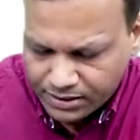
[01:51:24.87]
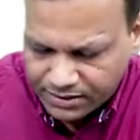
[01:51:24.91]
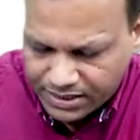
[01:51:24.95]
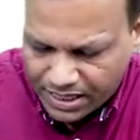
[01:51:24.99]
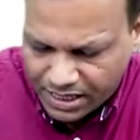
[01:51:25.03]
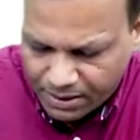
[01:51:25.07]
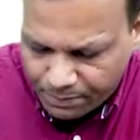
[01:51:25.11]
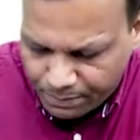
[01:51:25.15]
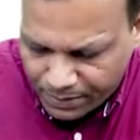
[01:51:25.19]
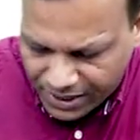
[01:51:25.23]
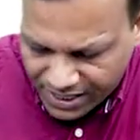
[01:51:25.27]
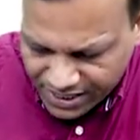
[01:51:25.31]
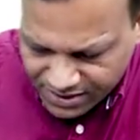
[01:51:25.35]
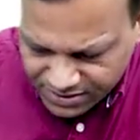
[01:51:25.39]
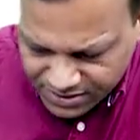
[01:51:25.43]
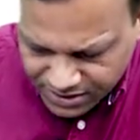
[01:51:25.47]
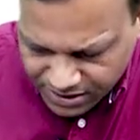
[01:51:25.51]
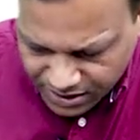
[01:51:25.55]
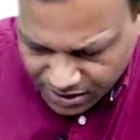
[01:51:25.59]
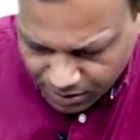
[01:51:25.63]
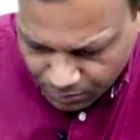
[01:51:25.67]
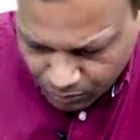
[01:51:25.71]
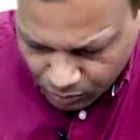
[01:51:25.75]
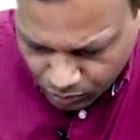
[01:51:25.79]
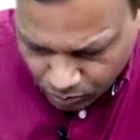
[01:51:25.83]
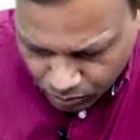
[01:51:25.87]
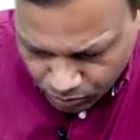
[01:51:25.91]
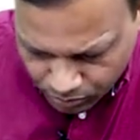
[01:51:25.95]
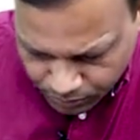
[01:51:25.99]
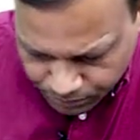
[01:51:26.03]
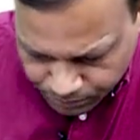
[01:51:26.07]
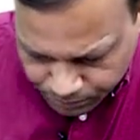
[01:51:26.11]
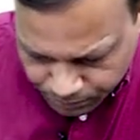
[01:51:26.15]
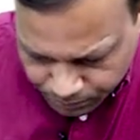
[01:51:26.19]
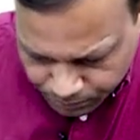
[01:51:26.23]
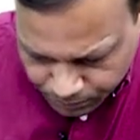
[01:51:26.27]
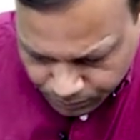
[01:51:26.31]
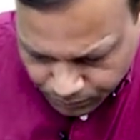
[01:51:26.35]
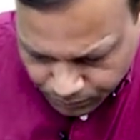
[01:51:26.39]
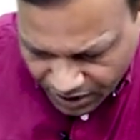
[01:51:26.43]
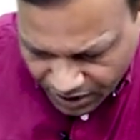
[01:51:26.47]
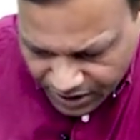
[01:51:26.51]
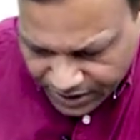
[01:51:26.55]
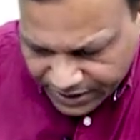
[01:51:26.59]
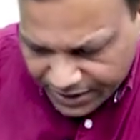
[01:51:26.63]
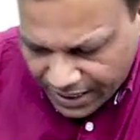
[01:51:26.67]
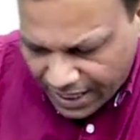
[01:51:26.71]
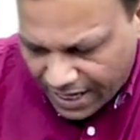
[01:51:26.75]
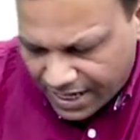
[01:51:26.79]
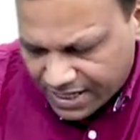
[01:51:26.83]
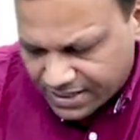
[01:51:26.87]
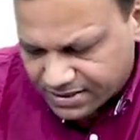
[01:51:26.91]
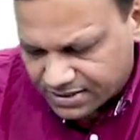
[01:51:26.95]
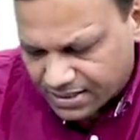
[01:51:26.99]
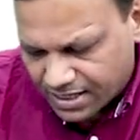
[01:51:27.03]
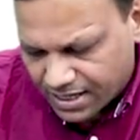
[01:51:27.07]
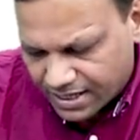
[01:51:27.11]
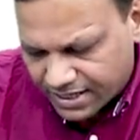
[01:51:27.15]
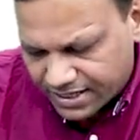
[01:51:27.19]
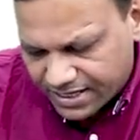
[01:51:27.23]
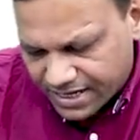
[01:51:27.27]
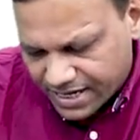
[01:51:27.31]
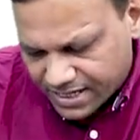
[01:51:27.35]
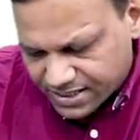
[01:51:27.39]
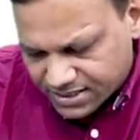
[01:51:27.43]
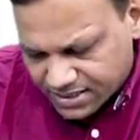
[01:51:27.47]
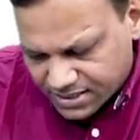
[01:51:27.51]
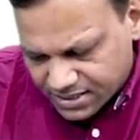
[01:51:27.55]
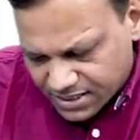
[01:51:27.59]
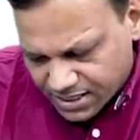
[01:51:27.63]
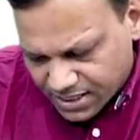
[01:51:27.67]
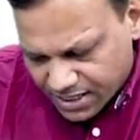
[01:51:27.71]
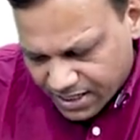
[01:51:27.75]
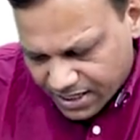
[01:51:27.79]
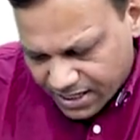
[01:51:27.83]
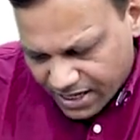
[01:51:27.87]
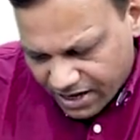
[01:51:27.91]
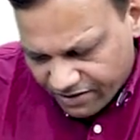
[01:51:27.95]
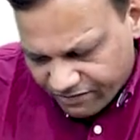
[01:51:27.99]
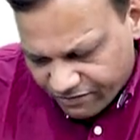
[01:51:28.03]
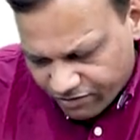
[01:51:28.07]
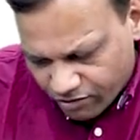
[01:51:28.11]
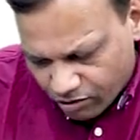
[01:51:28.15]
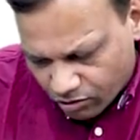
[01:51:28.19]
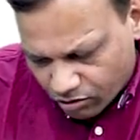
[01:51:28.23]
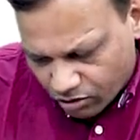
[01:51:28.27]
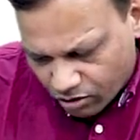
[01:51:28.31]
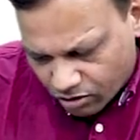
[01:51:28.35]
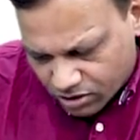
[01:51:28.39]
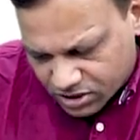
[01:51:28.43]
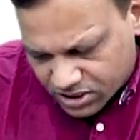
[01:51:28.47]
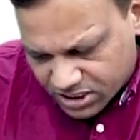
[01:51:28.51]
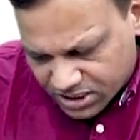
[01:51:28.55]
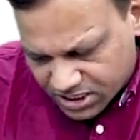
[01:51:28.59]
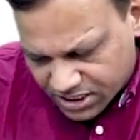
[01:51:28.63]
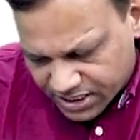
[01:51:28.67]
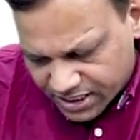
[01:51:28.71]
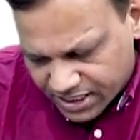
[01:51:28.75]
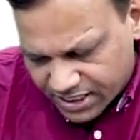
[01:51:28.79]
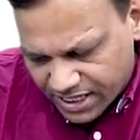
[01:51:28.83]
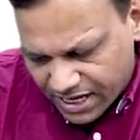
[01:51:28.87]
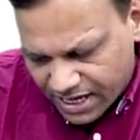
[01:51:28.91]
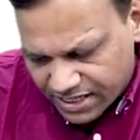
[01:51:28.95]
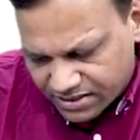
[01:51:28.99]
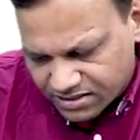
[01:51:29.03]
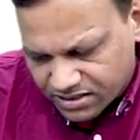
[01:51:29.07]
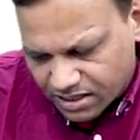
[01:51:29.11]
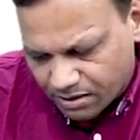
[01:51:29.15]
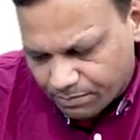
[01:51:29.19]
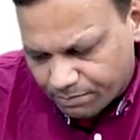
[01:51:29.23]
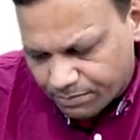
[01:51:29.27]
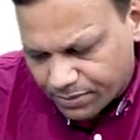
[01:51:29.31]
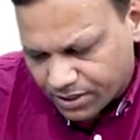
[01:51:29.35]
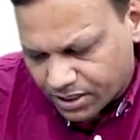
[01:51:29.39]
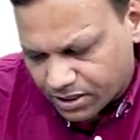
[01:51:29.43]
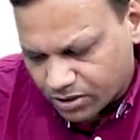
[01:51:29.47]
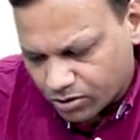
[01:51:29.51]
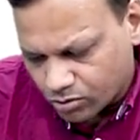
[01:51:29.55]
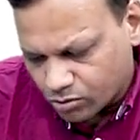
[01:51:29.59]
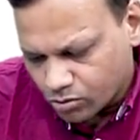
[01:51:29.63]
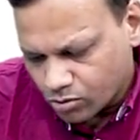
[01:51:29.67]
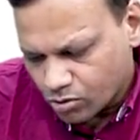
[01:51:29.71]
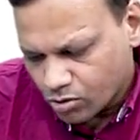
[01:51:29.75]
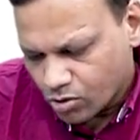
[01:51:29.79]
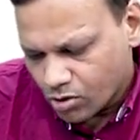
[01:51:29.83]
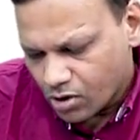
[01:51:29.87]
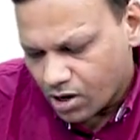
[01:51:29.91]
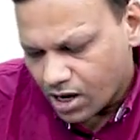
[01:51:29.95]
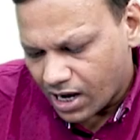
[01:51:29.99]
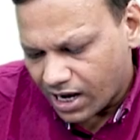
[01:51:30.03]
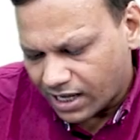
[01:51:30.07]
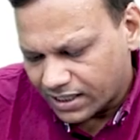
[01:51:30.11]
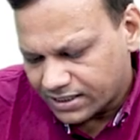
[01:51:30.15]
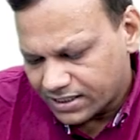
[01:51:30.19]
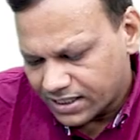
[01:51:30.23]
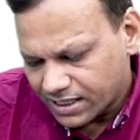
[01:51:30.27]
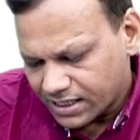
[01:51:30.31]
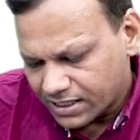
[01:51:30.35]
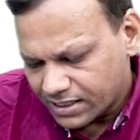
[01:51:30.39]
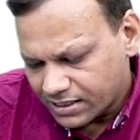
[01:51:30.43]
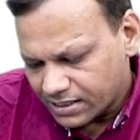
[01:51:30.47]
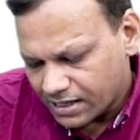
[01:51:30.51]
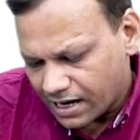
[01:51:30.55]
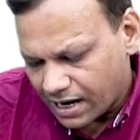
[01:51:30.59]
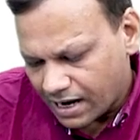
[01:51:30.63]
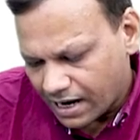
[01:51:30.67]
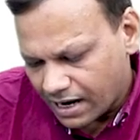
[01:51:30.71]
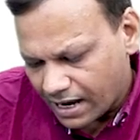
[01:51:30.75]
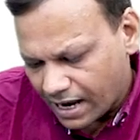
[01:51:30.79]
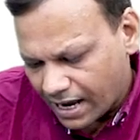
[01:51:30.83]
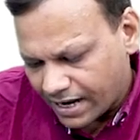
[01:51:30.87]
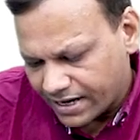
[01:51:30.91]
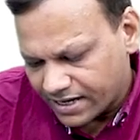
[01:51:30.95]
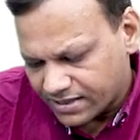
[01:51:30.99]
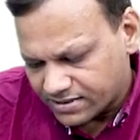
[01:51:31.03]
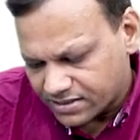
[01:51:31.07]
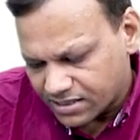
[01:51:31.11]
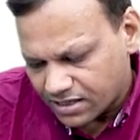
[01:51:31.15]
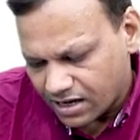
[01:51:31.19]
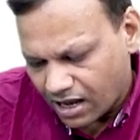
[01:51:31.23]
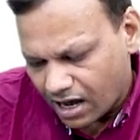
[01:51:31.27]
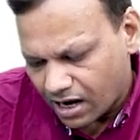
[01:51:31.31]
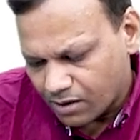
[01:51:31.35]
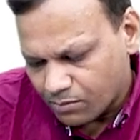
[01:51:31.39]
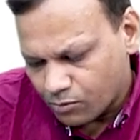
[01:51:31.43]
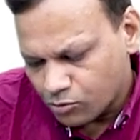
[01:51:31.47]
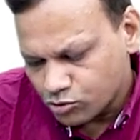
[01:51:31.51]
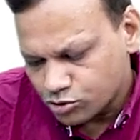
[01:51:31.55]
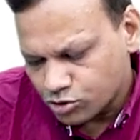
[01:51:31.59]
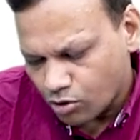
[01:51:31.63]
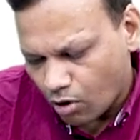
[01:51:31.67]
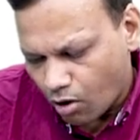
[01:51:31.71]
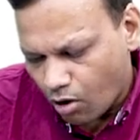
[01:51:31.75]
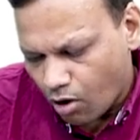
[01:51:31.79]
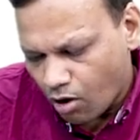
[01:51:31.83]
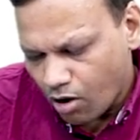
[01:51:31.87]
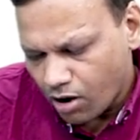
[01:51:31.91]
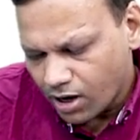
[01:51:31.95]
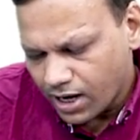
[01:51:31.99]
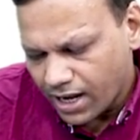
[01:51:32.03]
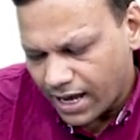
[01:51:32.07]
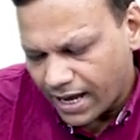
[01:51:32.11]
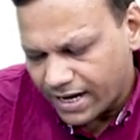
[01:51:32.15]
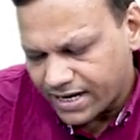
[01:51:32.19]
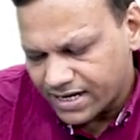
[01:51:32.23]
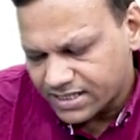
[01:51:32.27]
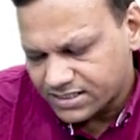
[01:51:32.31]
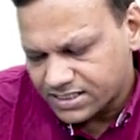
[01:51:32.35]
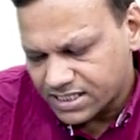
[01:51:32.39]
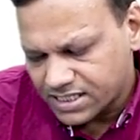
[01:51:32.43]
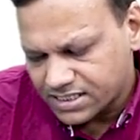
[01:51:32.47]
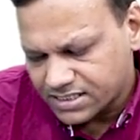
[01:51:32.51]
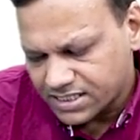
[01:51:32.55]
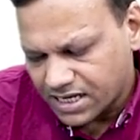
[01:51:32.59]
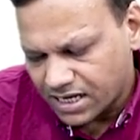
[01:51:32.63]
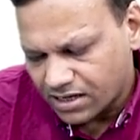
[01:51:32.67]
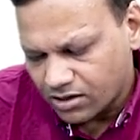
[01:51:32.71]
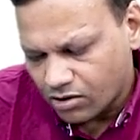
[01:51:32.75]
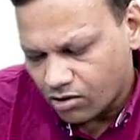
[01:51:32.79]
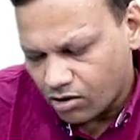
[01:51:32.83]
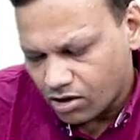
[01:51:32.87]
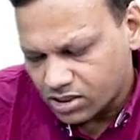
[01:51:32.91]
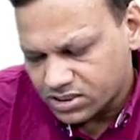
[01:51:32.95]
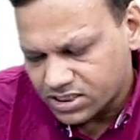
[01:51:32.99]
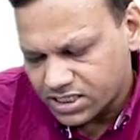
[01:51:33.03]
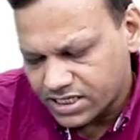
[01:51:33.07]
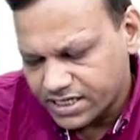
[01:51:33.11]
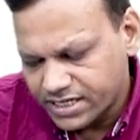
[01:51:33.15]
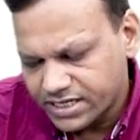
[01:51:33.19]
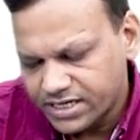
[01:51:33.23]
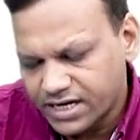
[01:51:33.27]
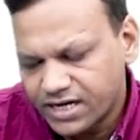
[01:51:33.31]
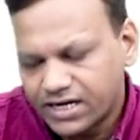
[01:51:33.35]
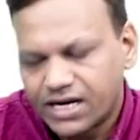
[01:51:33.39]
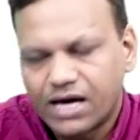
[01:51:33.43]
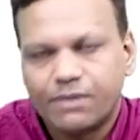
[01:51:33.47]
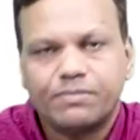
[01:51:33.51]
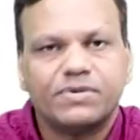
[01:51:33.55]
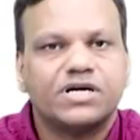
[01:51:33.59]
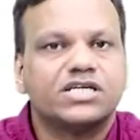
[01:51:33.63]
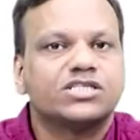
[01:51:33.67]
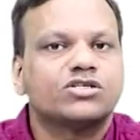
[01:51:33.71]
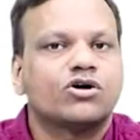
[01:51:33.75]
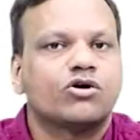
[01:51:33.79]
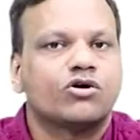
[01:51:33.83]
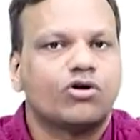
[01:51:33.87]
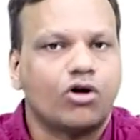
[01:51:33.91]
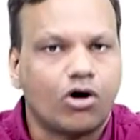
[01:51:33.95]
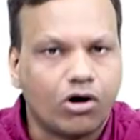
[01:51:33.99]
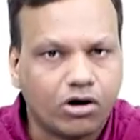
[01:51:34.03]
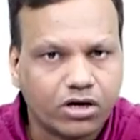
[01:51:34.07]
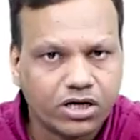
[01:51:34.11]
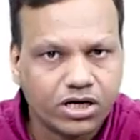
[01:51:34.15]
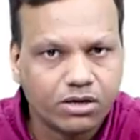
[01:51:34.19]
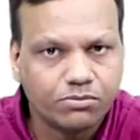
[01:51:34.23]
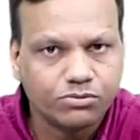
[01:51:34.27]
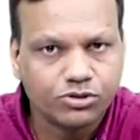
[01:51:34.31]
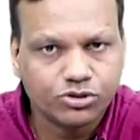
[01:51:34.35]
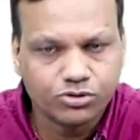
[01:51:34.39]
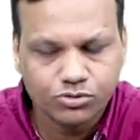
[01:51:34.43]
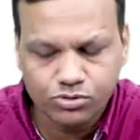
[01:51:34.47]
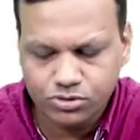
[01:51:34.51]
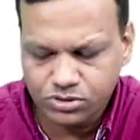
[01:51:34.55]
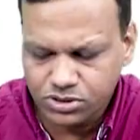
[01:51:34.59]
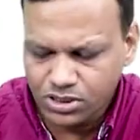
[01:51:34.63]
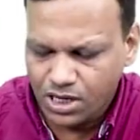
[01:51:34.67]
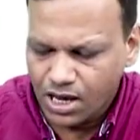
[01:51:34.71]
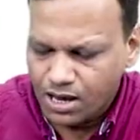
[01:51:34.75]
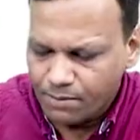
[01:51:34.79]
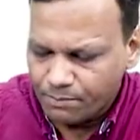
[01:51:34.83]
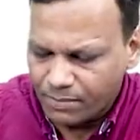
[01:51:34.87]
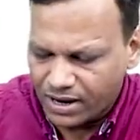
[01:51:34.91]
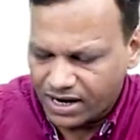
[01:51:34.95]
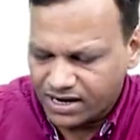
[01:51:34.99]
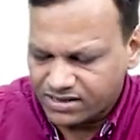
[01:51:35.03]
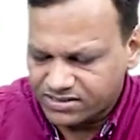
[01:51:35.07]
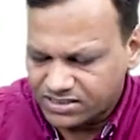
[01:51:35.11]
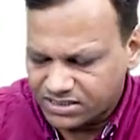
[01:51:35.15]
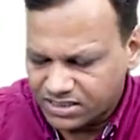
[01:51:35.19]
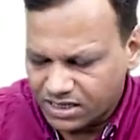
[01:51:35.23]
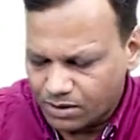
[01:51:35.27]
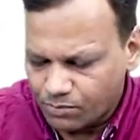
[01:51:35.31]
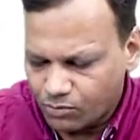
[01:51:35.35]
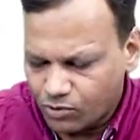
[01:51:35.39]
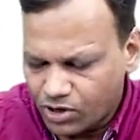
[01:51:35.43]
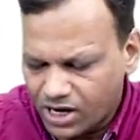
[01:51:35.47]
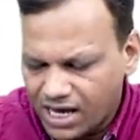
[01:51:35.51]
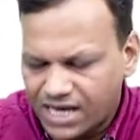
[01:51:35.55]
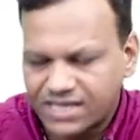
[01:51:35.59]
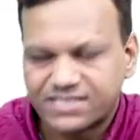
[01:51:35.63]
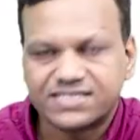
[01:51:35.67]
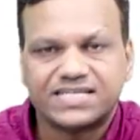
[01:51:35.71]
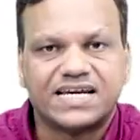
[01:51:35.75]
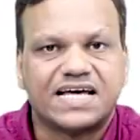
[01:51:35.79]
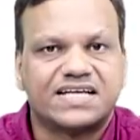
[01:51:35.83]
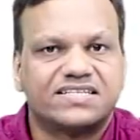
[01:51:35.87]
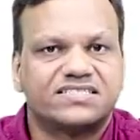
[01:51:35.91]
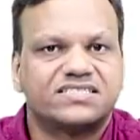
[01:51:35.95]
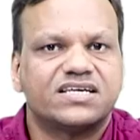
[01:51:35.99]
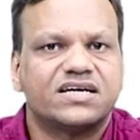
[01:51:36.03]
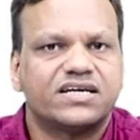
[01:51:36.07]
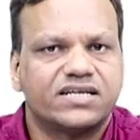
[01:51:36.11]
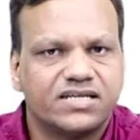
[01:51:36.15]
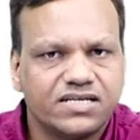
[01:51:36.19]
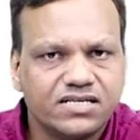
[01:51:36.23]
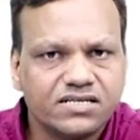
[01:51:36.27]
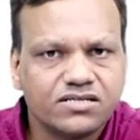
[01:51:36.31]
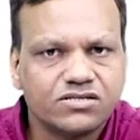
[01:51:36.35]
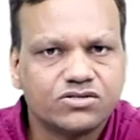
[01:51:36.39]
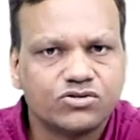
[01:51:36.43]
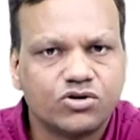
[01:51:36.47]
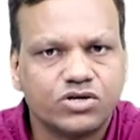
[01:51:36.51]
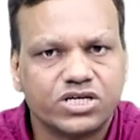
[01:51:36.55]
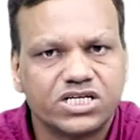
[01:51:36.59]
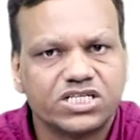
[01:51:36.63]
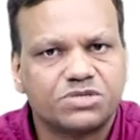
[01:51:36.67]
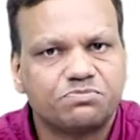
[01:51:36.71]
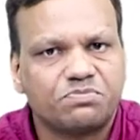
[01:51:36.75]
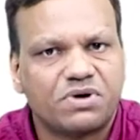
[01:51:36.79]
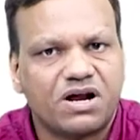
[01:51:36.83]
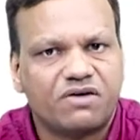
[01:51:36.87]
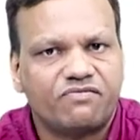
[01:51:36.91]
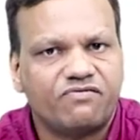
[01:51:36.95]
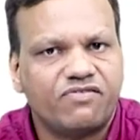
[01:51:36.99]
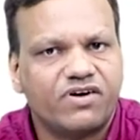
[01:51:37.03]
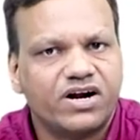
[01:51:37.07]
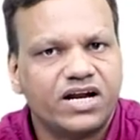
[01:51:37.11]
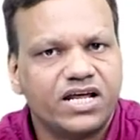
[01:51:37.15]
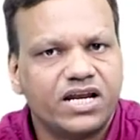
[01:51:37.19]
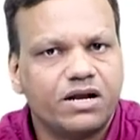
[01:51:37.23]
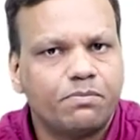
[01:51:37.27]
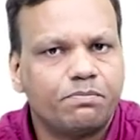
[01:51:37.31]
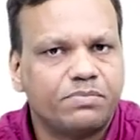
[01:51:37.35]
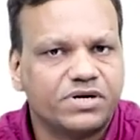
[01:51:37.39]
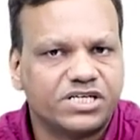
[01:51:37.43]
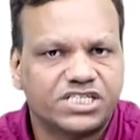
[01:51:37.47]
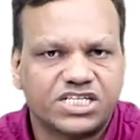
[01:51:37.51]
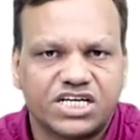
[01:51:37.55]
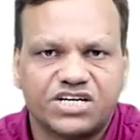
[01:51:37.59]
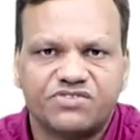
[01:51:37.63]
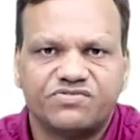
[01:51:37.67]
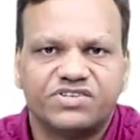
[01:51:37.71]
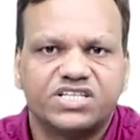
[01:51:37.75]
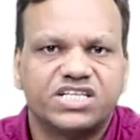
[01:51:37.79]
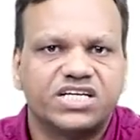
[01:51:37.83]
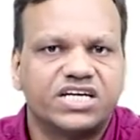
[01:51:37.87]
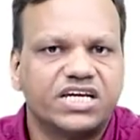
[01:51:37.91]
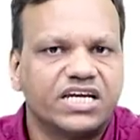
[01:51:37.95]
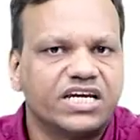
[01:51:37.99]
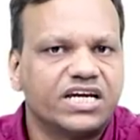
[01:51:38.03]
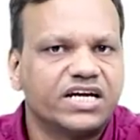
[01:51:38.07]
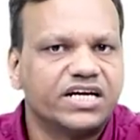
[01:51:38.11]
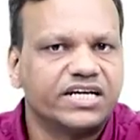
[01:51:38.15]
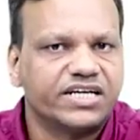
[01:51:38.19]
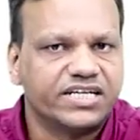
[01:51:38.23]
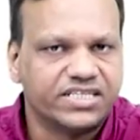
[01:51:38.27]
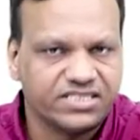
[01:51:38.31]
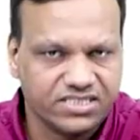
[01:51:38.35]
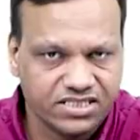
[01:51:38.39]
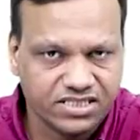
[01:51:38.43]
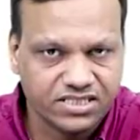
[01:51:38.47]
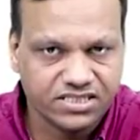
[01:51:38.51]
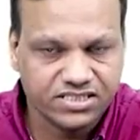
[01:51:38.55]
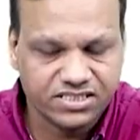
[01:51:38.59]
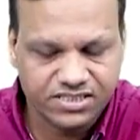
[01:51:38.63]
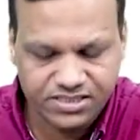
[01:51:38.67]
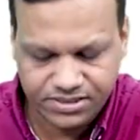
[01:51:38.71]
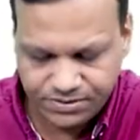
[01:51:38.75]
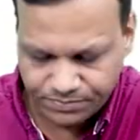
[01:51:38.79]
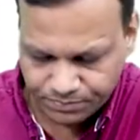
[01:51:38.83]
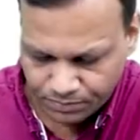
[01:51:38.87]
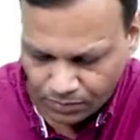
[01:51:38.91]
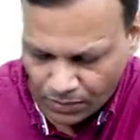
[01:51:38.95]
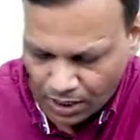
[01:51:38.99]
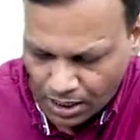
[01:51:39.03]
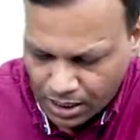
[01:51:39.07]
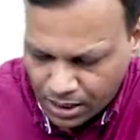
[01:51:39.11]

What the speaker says: Then paracetamol, it has lesser nephrotoxicity as compared to other NSAID. Almost all NSAIDs can cause renal damage on long-term use. Paracetamol has lesser risk, so it is preferred in a patient with renal disease.